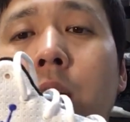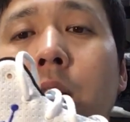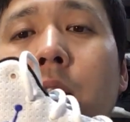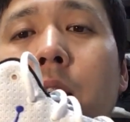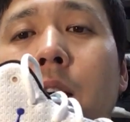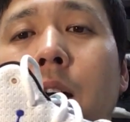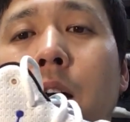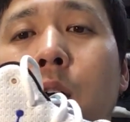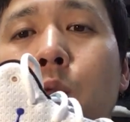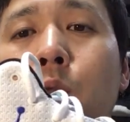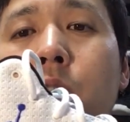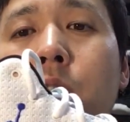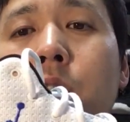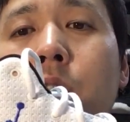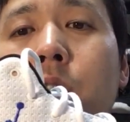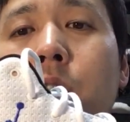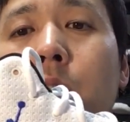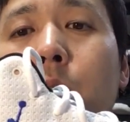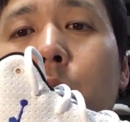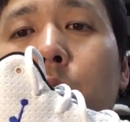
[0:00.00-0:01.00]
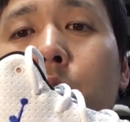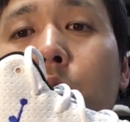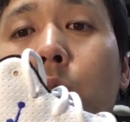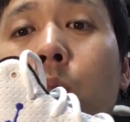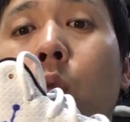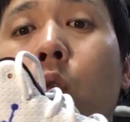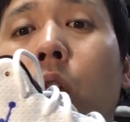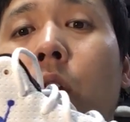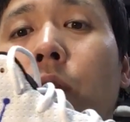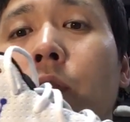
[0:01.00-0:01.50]
I wish they would do
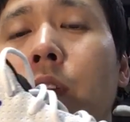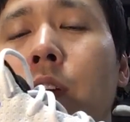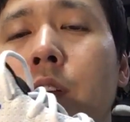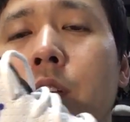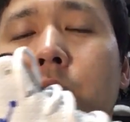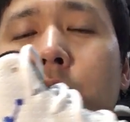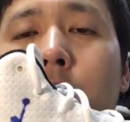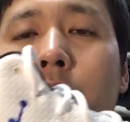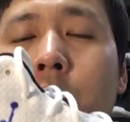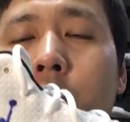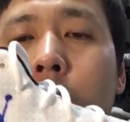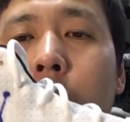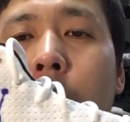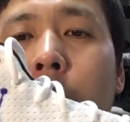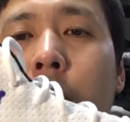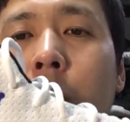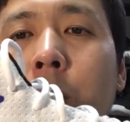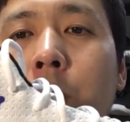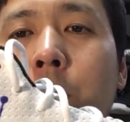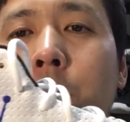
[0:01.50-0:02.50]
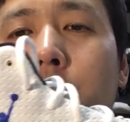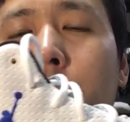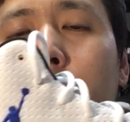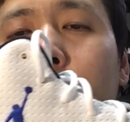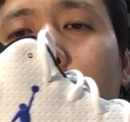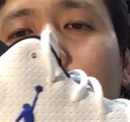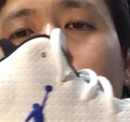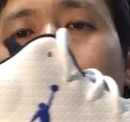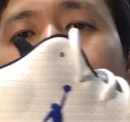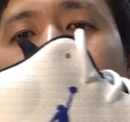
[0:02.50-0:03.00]
more of this, but
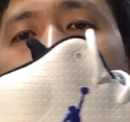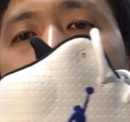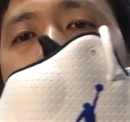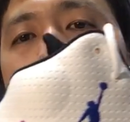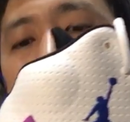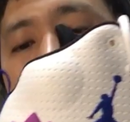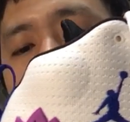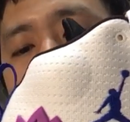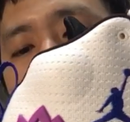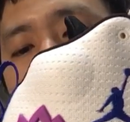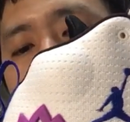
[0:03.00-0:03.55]
unfortunately,